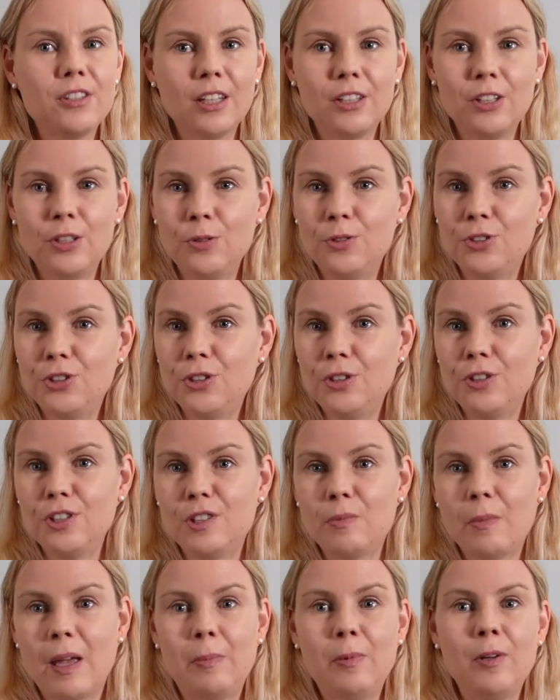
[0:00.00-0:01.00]
that you
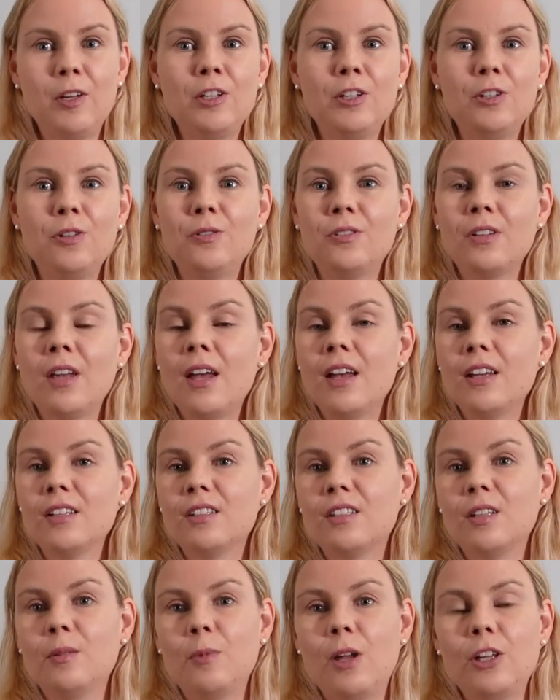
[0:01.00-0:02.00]
choose. Maybe you use
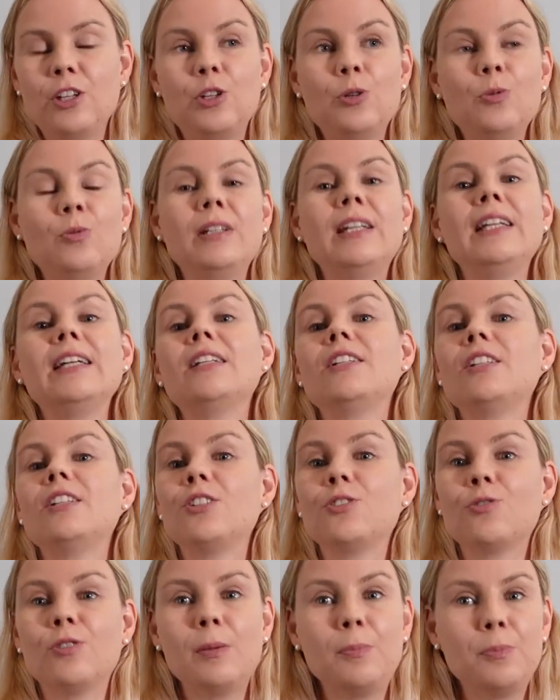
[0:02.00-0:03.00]
some unique
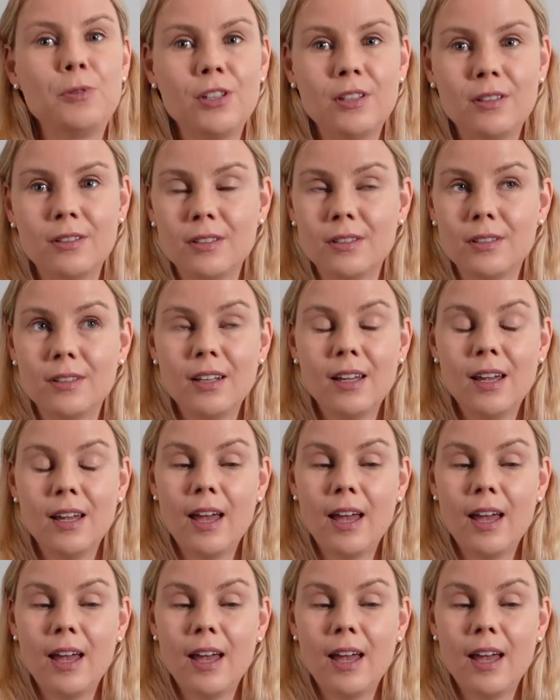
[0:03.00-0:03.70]
descriptors,